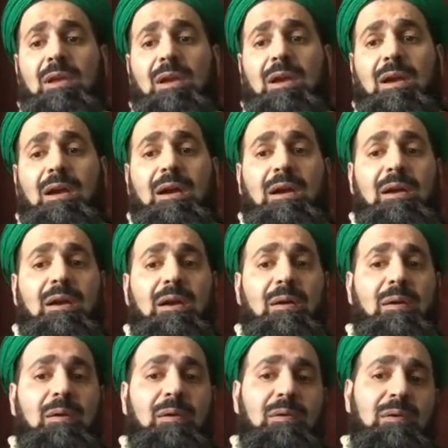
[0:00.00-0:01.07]

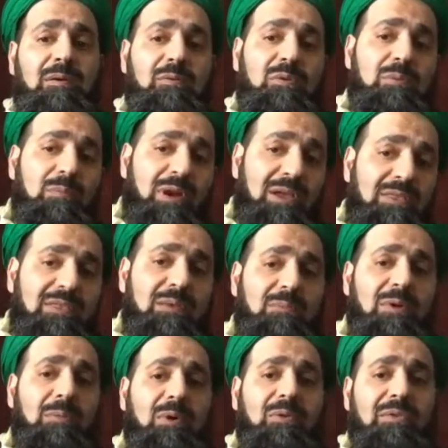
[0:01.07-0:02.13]
remind them
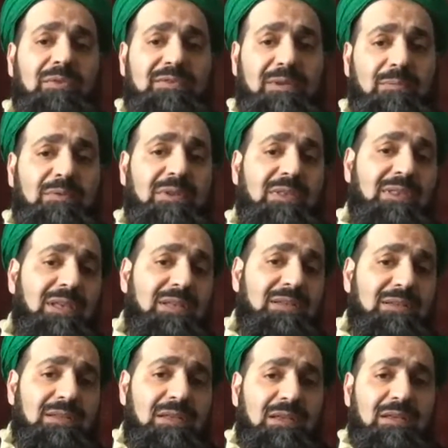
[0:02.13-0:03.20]
about something that
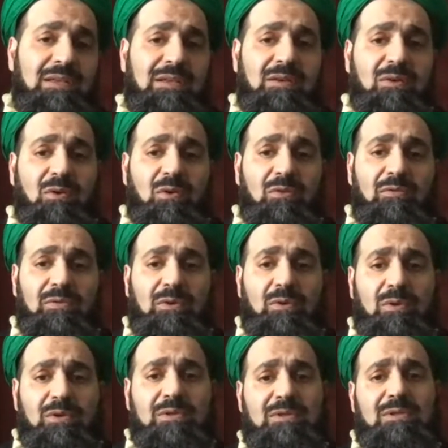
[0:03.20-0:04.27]
they
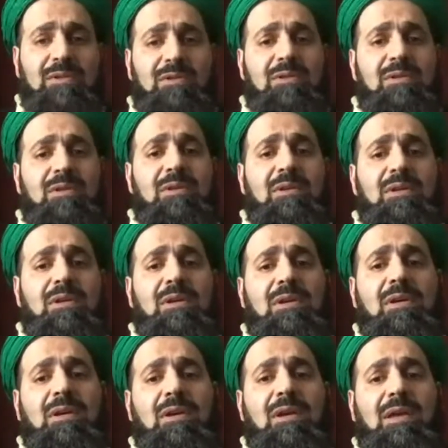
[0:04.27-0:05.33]
overlooked,
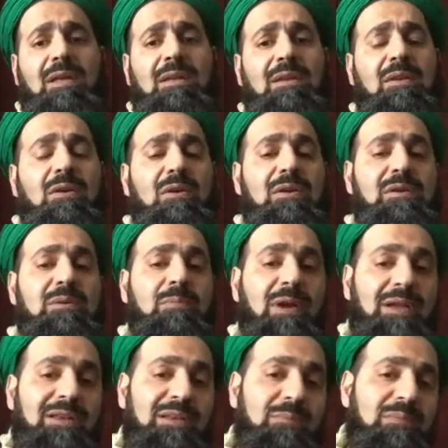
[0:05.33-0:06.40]
and
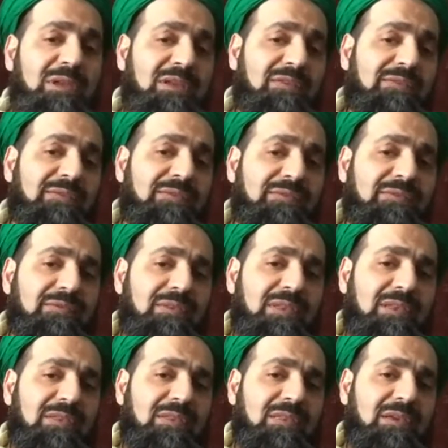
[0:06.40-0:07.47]
remind them if
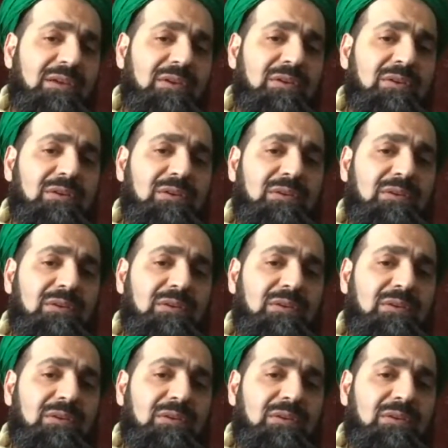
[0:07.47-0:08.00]
there